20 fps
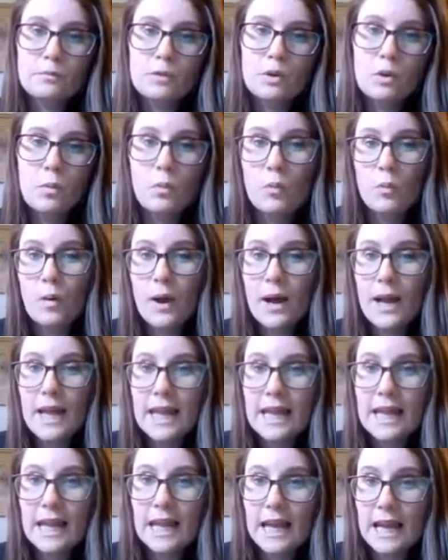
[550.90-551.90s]

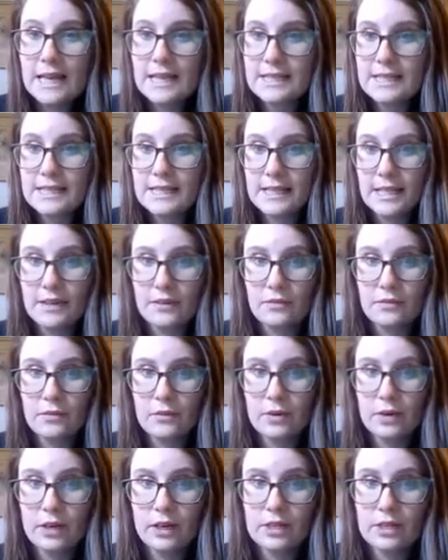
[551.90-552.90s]
1 less than
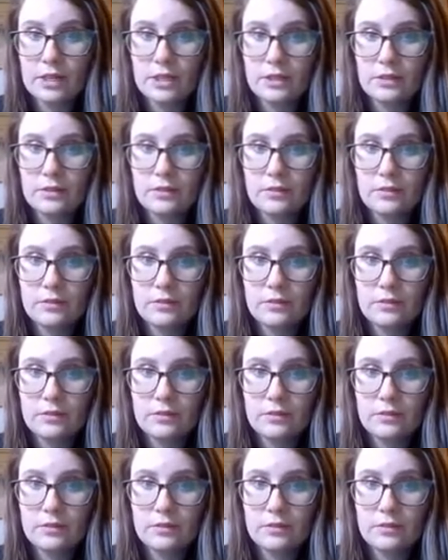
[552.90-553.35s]
42.